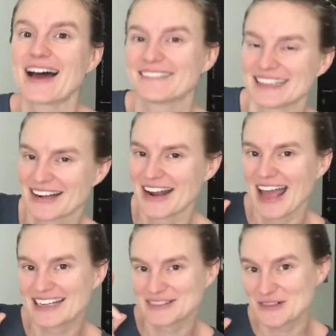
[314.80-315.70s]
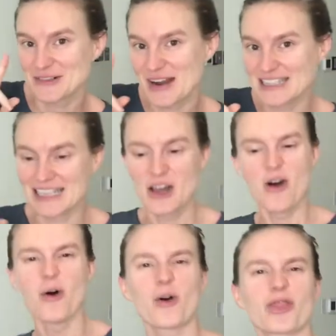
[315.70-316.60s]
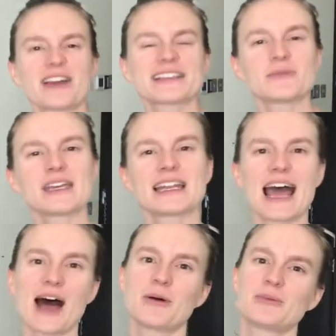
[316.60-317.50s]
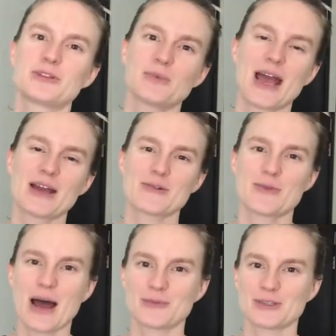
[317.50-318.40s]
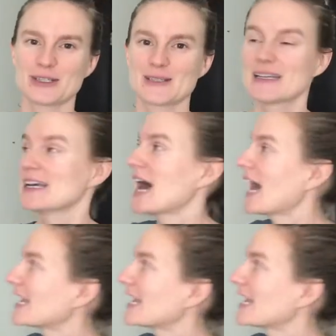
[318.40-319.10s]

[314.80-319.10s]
in our head already, or things that we can help to weigh around us. I can